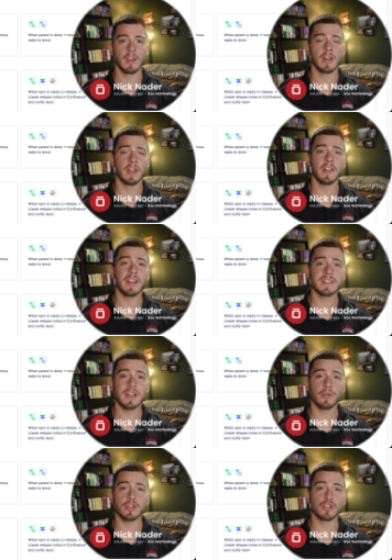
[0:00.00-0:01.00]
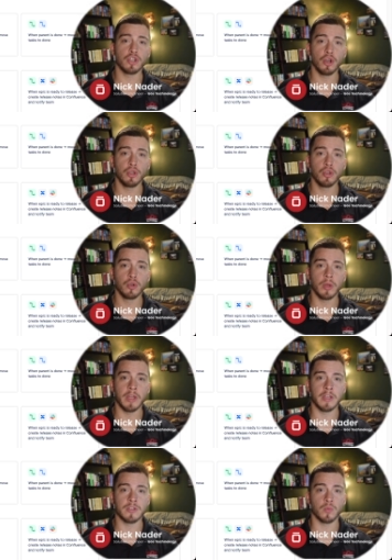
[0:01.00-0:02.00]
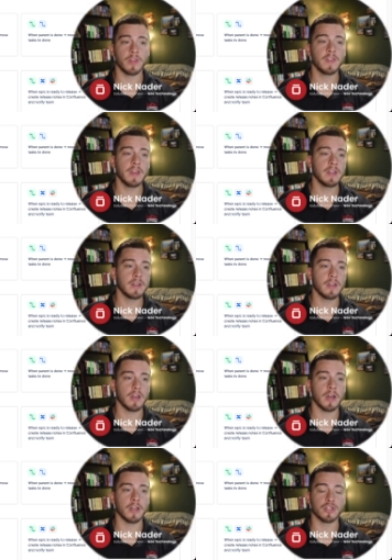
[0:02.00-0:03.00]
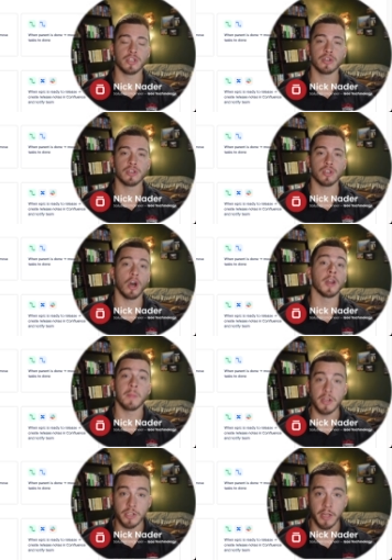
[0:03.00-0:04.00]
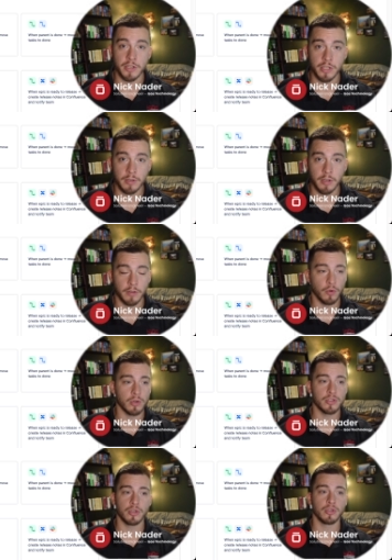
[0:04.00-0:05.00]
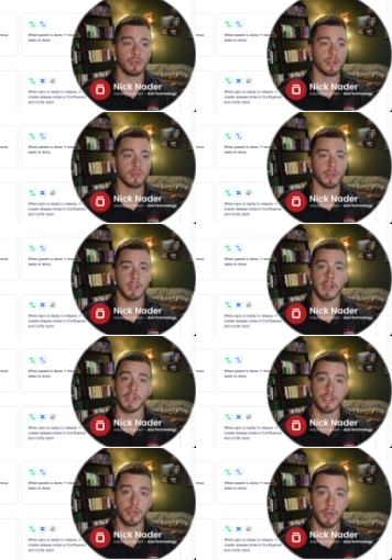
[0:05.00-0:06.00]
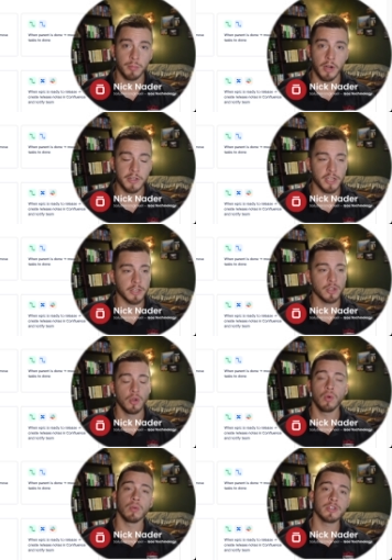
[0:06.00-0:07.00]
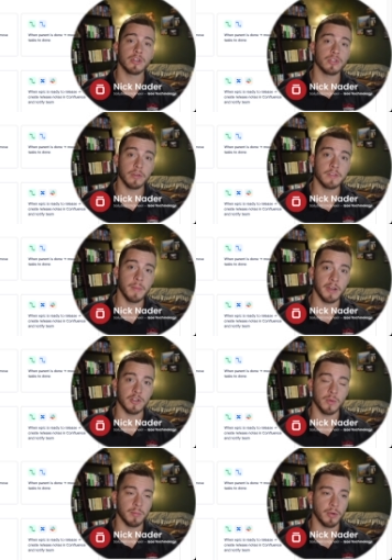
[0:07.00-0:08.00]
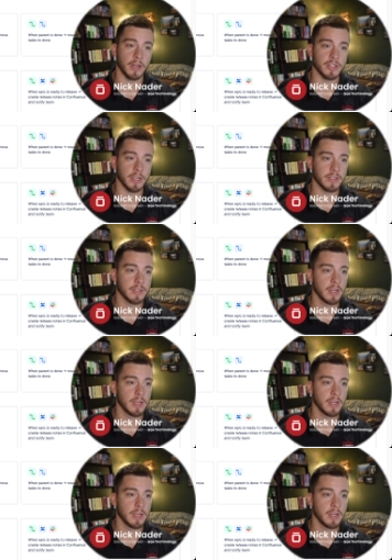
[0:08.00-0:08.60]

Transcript: Now the next thing I want to show you is within uh, Jira's automation engine. And of course you can do this within any Jira project or Jira service management project.